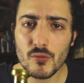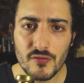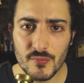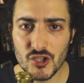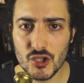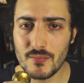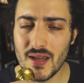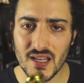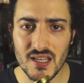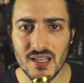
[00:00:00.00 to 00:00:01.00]
movements you're
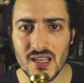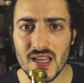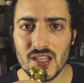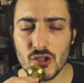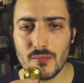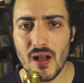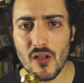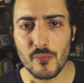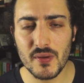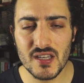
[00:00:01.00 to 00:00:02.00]
making in your
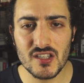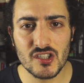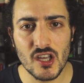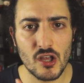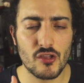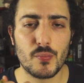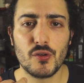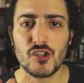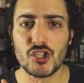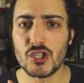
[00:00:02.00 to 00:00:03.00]
mouthpiece, the
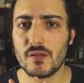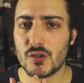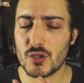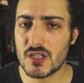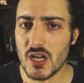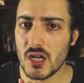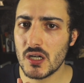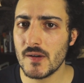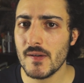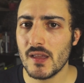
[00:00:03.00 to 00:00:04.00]
position of your
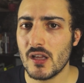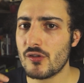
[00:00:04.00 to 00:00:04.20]
tongue,